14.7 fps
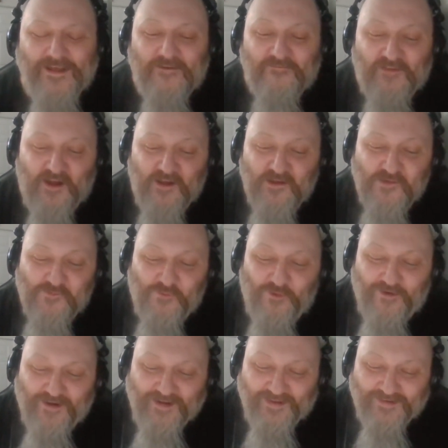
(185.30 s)
Volume
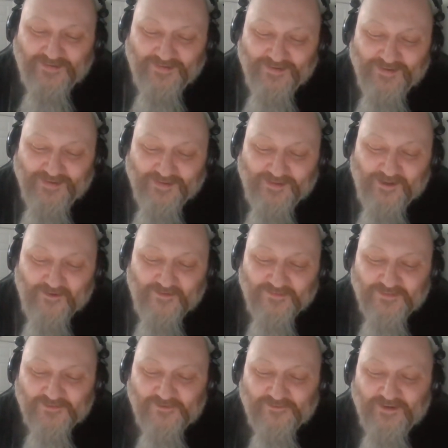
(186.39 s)
1,
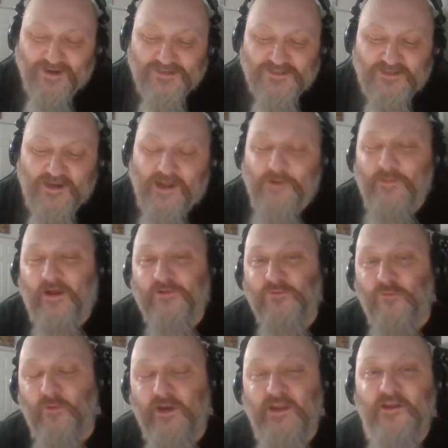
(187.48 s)
character creation and about
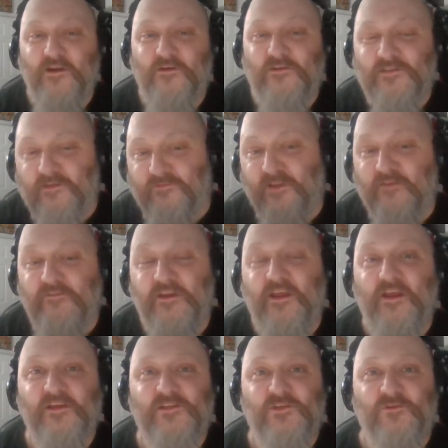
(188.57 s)
20 years of living
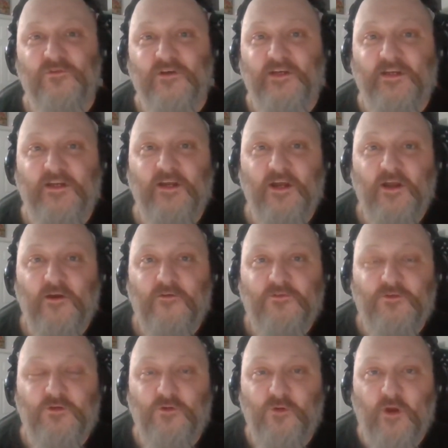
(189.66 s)
history
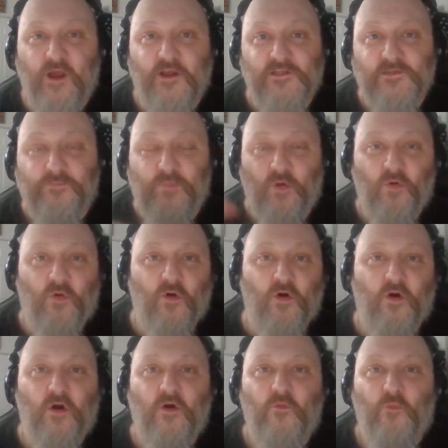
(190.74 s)
to
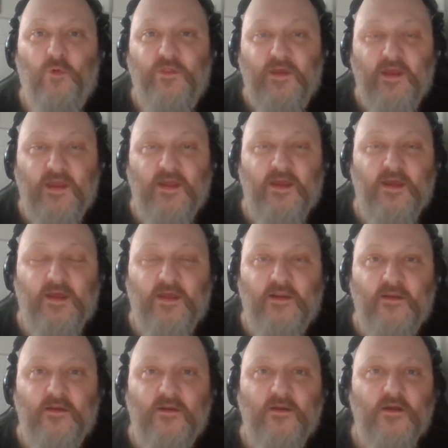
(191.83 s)
explore
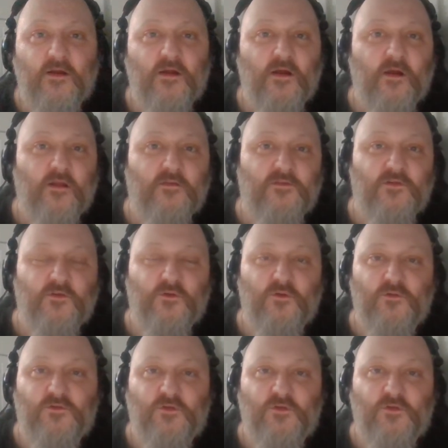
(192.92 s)
within, to